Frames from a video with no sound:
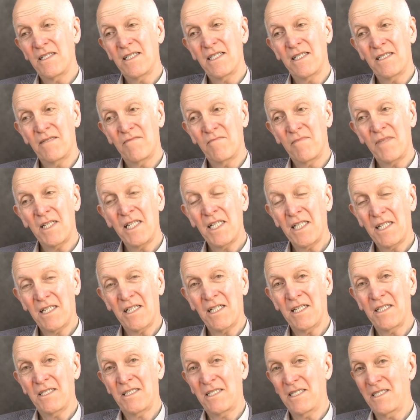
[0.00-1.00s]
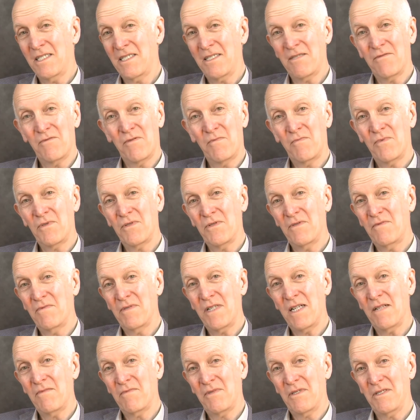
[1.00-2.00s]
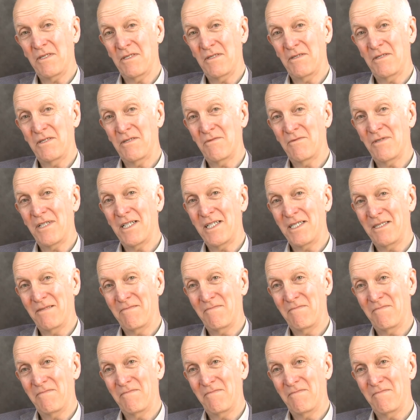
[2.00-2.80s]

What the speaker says: in many cases they were proved absolutely right.